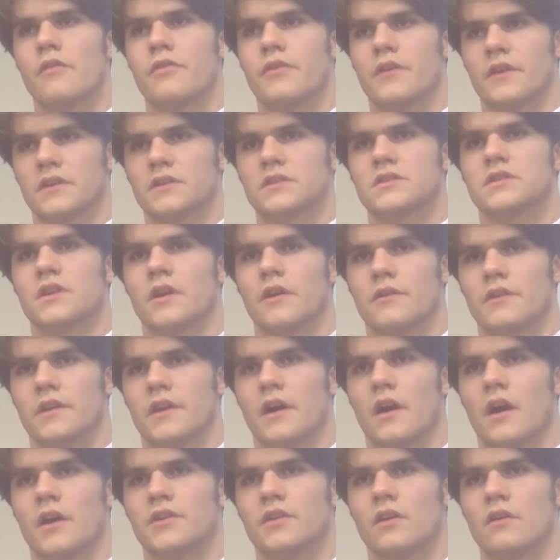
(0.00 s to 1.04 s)
think so.
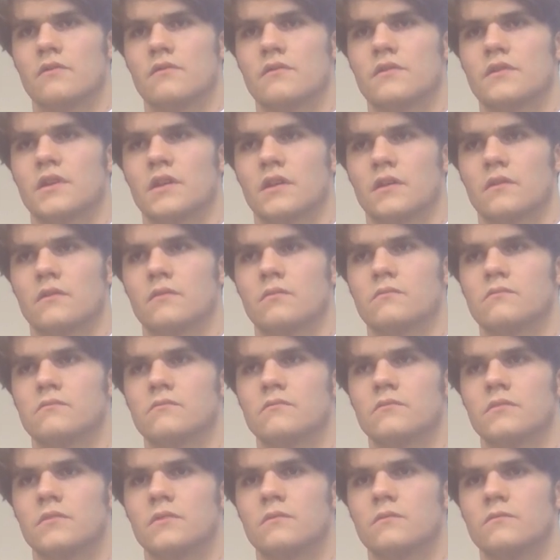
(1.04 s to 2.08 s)
I don't think
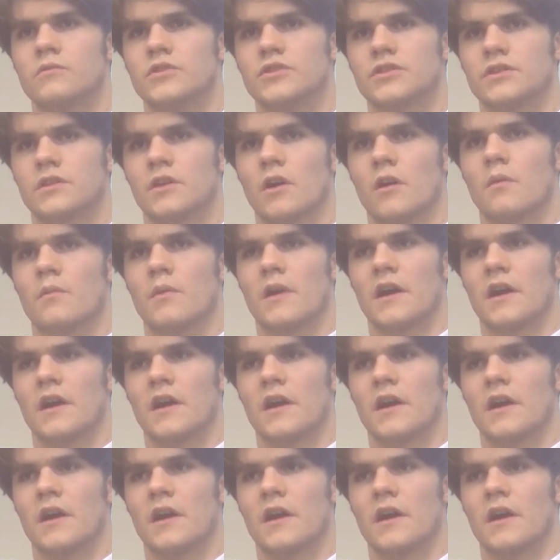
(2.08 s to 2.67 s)
we should go